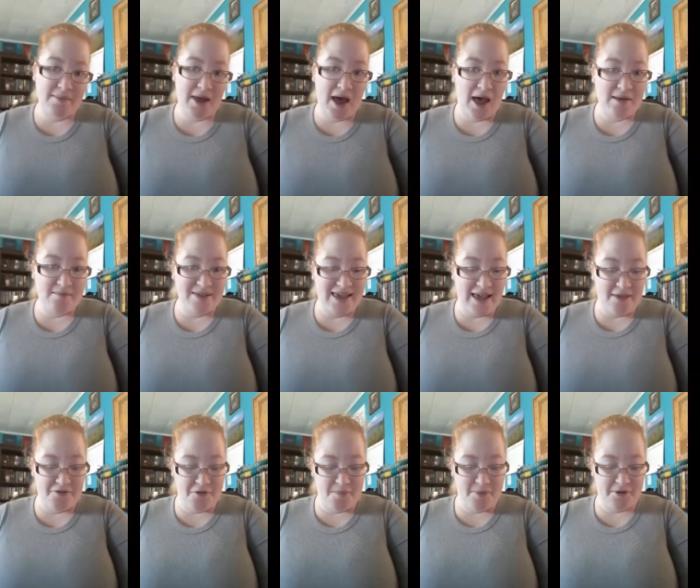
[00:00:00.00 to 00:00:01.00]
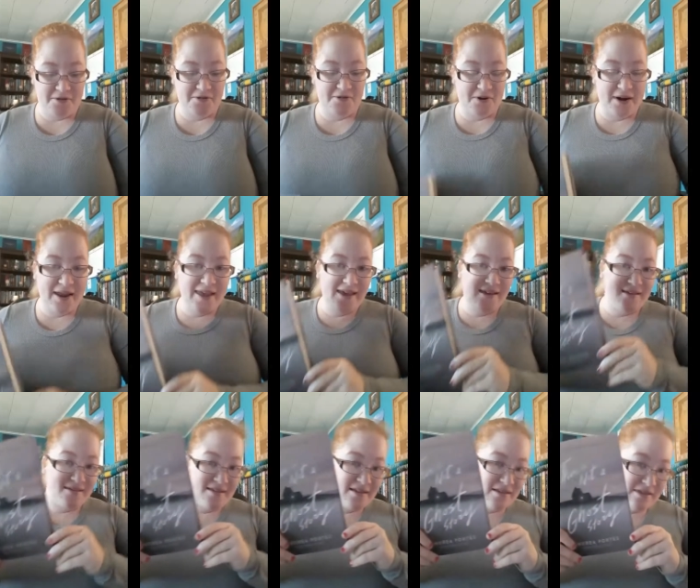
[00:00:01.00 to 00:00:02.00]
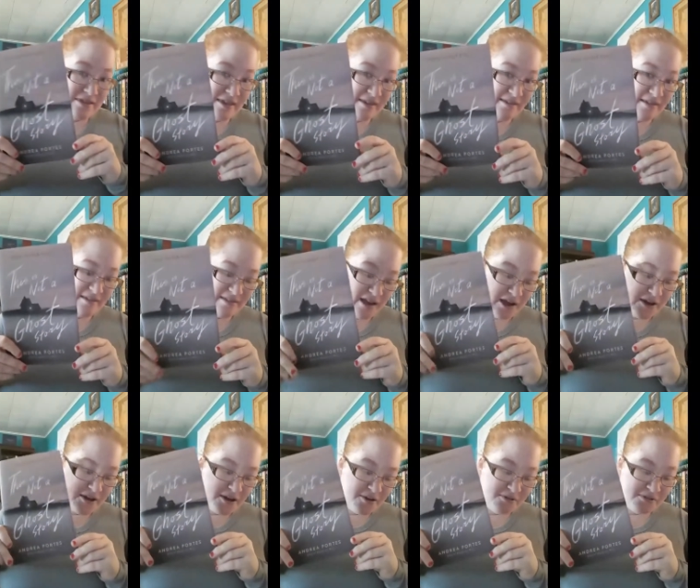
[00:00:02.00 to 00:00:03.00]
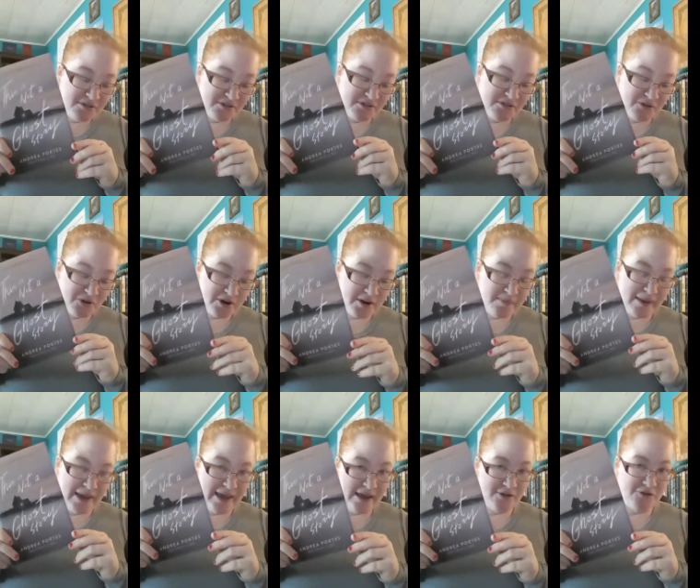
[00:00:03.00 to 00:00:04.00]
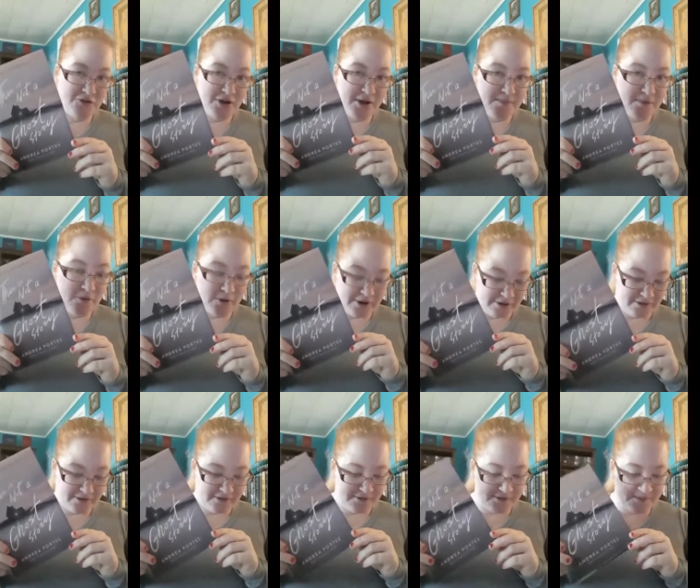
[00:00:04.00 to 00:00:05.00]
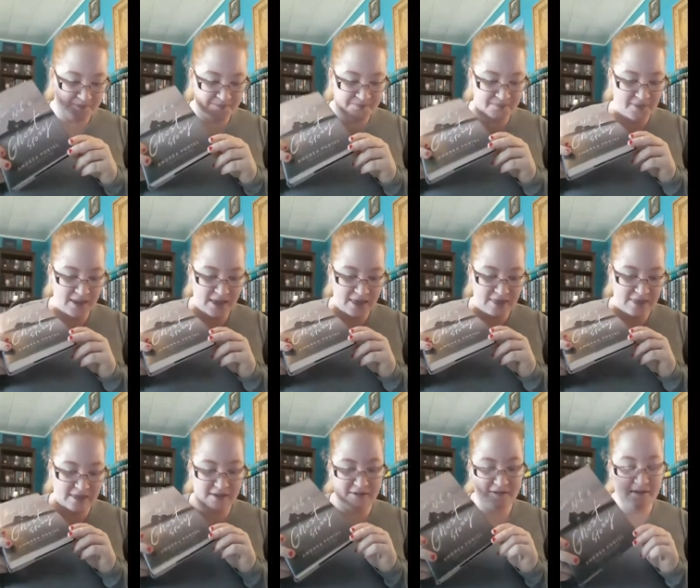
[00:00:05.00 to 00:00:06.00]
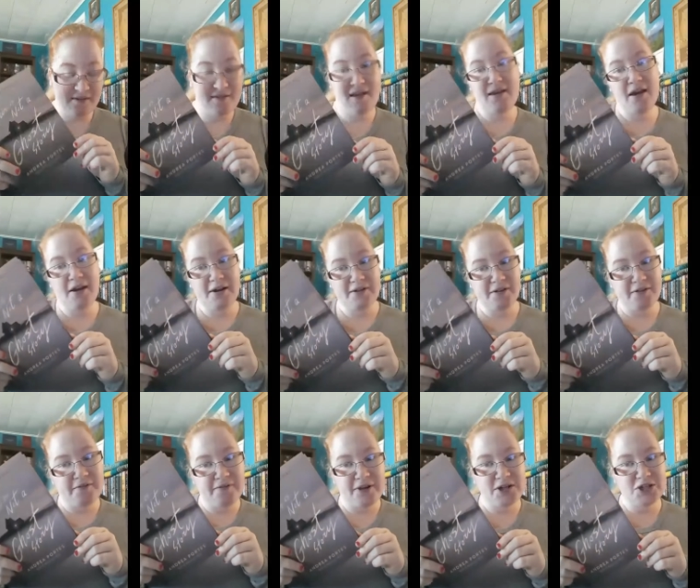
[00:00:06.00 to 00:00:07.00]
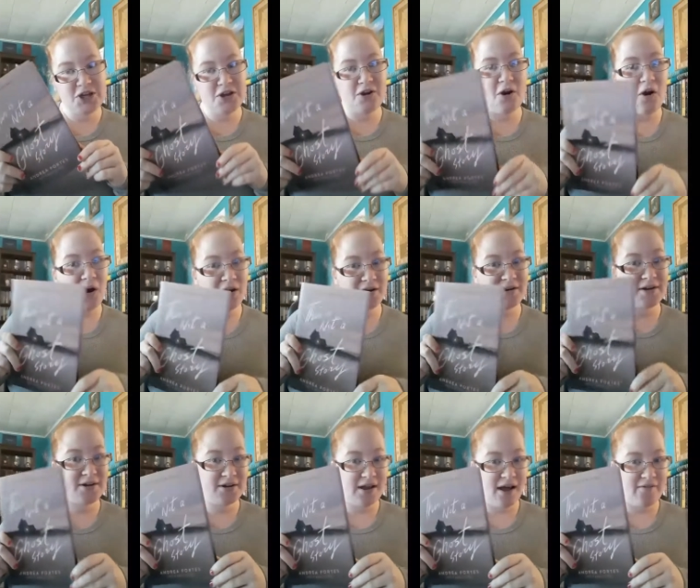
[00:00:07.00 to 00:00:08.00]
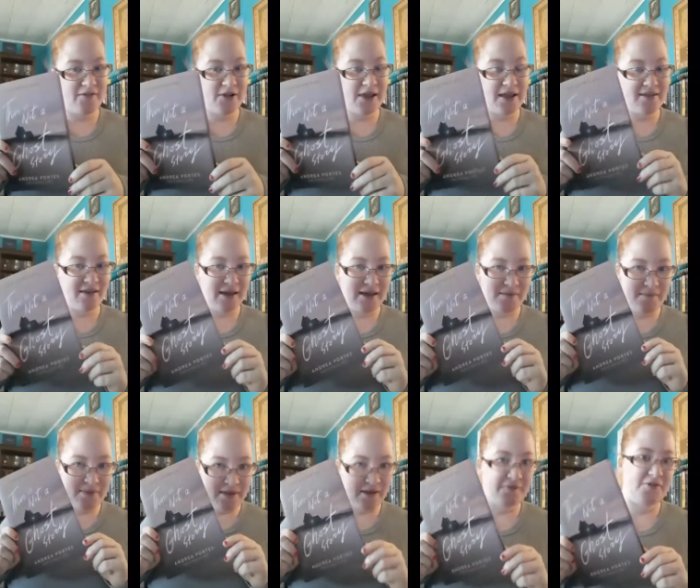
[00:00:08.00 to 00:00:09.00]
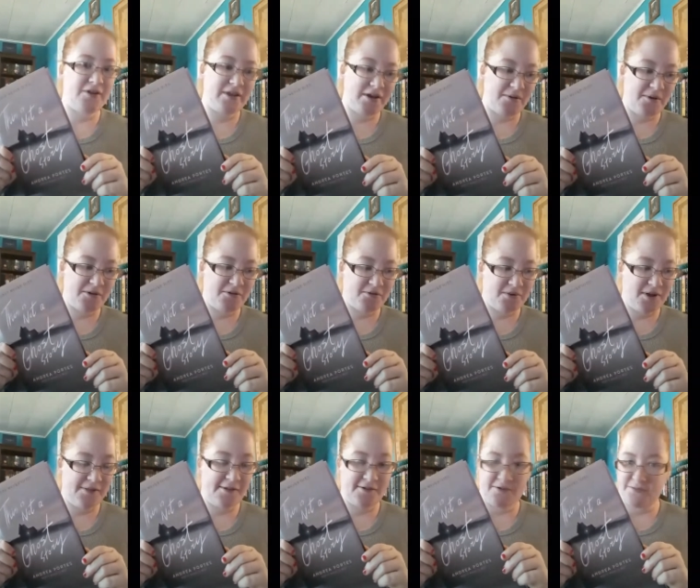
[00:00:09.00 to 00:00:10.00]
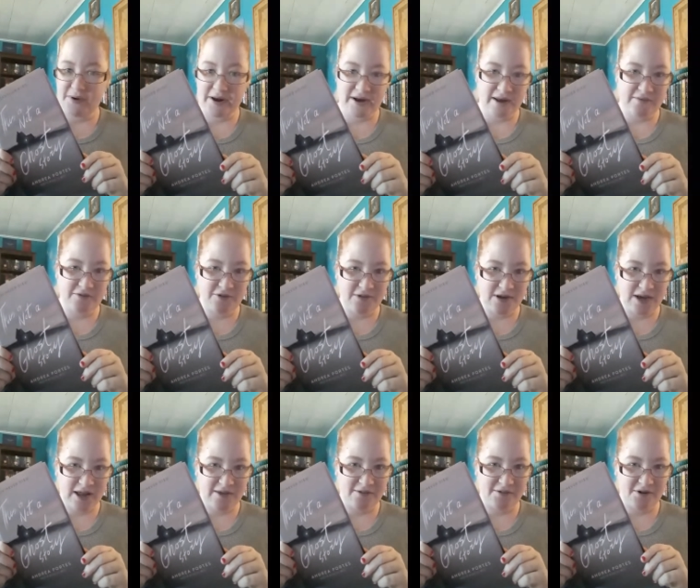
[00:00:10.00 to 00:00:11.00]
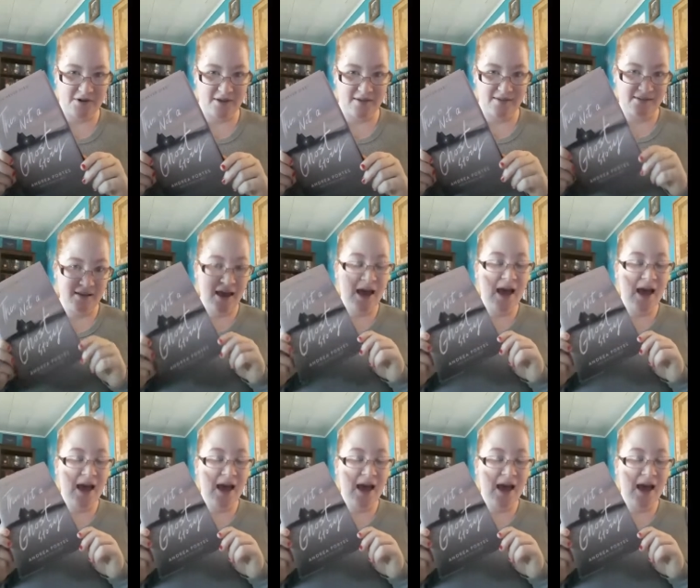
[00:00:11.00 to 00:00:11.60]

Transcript: got me at the bookstore is This Is Not a Ghost Story by Andrea Portes. This is a young adult fiction horror novel, and I am definitely going to read this right after The Night Circus.